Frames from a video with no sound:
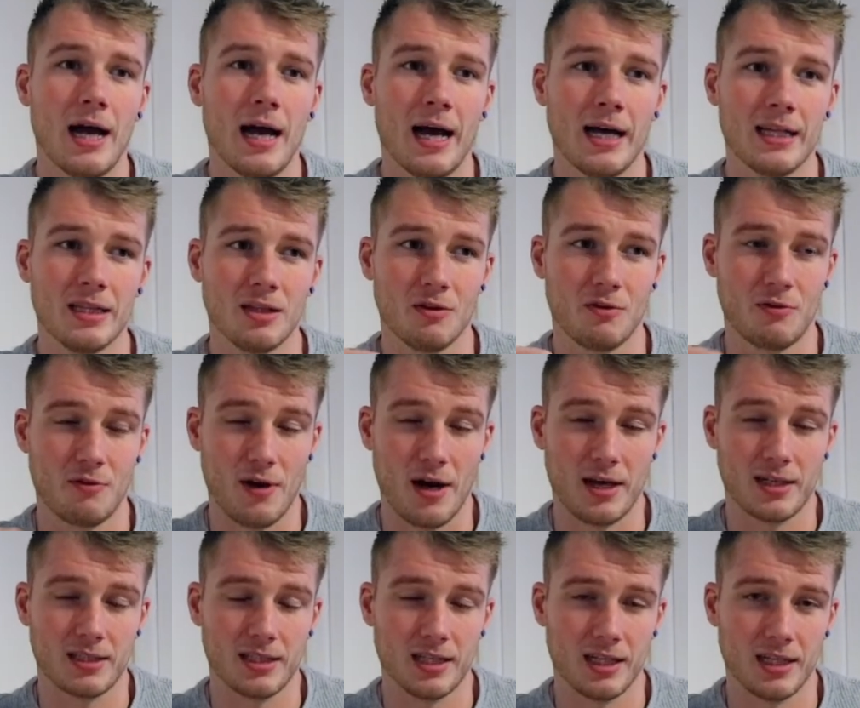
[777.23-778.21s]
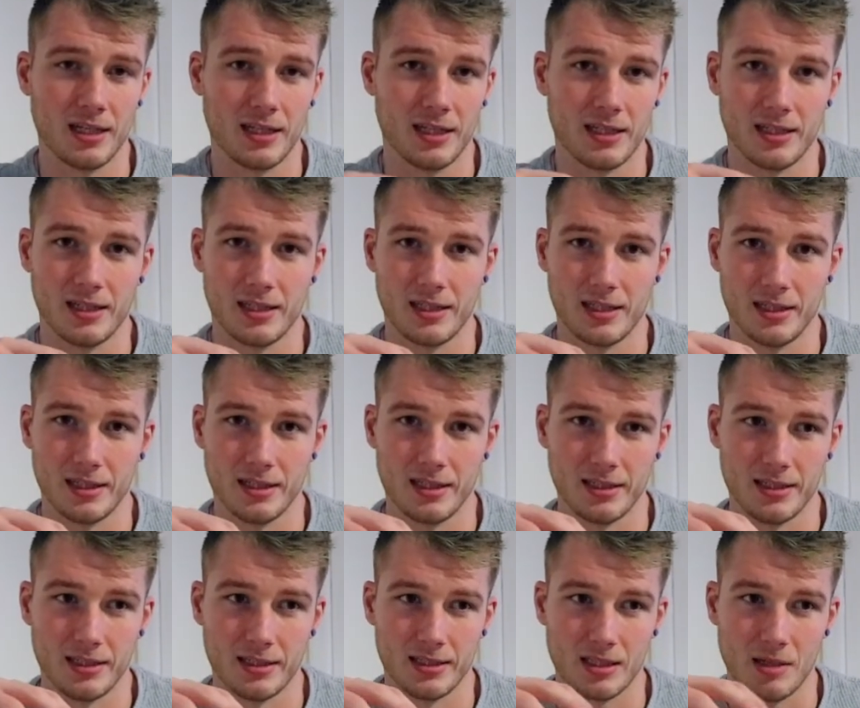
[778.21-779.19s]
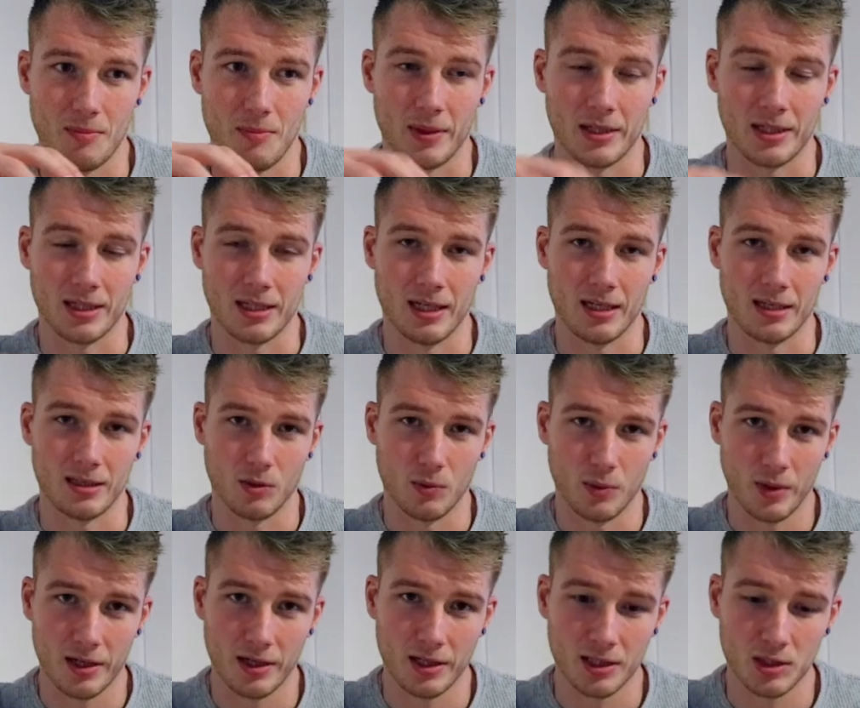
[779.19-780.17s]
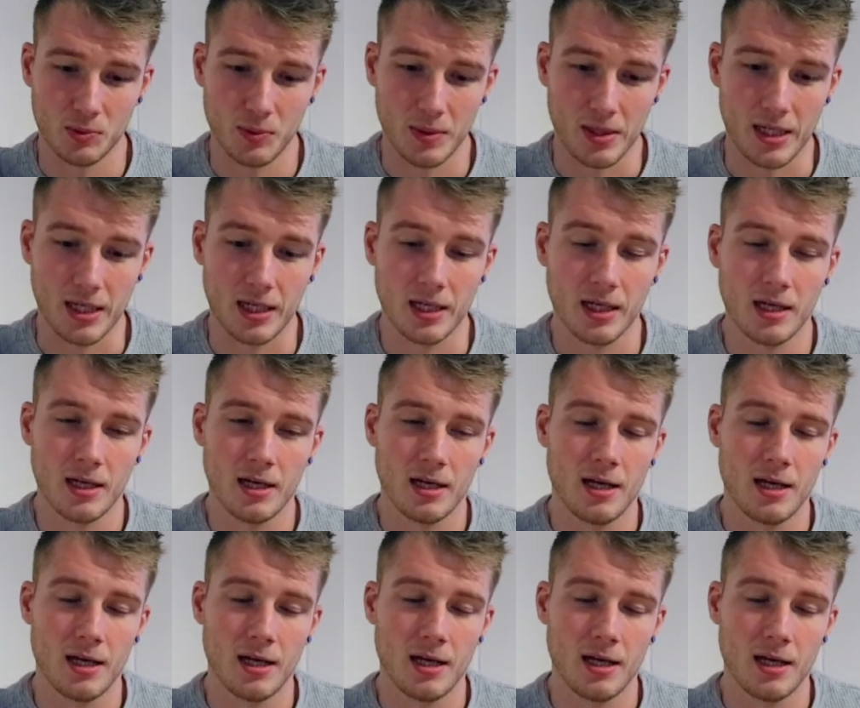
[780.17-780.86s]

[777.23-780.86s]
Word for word: and the fact that it is Mental Health Awareness Week.